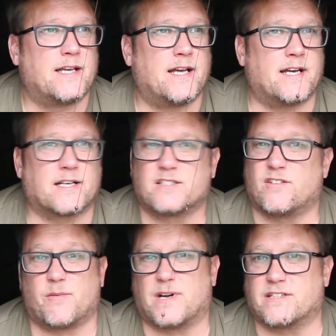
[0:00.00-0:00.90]
because
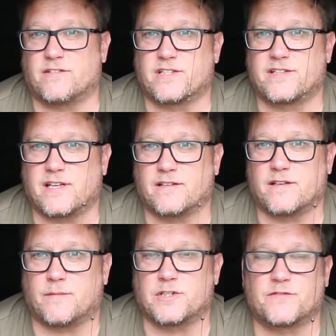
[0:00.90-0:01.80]
otherwise I'll just think
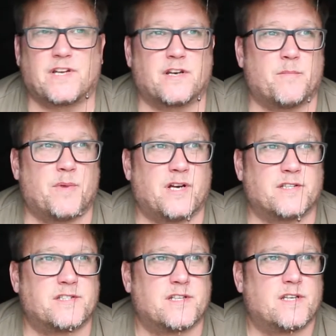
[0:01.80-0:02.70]
I'm just feeding the
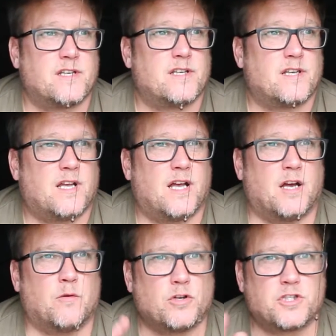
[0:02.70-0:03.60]
birds.
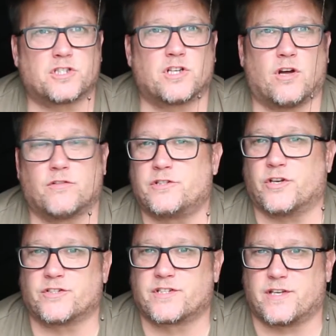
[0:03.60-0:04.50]
Just on
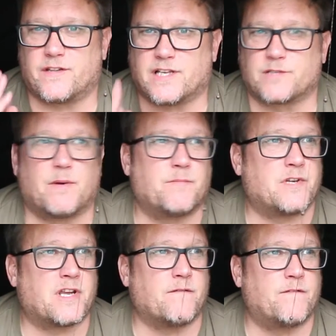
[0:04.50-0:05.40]
dusk, that's when
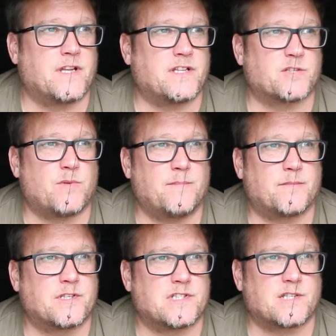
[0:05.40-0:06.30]
you can feed this swim,
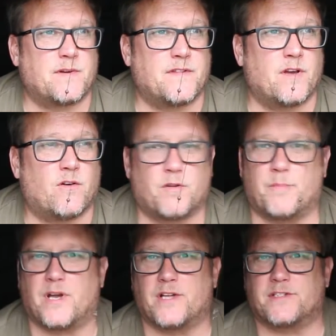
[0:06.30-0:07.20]
because that's when all the
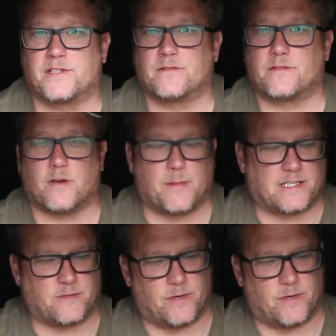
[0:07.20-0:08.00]
birds go back to